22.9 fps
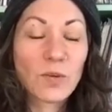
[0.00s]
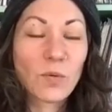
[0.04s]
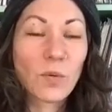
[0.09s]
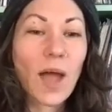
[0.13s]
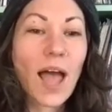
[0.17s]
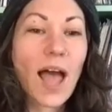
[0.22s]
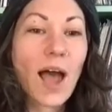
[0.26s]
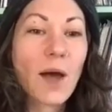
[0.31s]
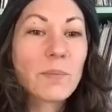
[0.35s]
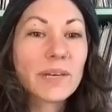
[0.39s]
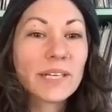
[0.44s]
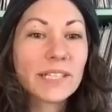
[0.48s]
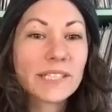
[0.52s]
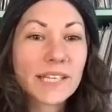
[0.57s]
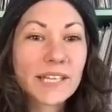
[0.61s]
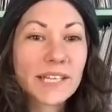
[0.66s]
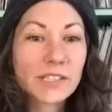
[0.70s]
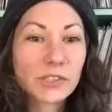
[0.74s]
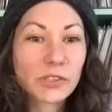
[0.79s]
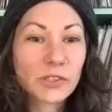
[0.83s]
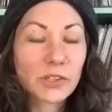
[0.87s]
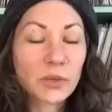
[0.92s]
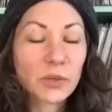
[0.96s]
how many
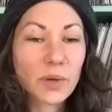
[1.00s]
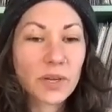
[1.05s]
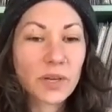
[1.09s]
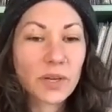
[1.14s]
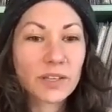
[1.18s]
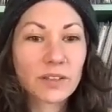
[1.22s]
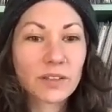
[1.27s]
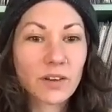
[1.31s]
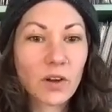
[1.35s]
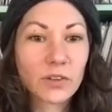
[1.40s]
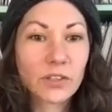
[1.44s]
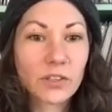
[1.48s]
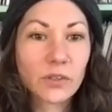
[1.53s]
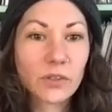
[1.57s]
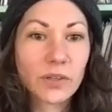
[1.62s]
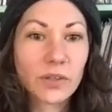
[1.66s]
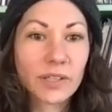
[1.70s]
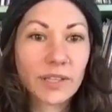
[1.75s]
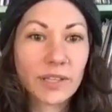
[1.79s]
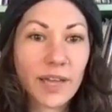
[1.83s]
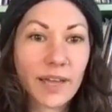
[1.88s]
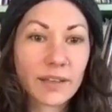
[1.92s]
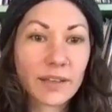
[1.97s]
days are you in on
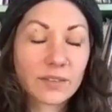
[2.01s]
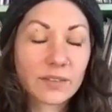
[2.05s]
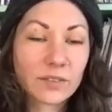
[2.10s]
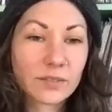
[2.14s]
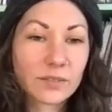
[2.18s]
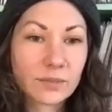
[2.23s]
doing that?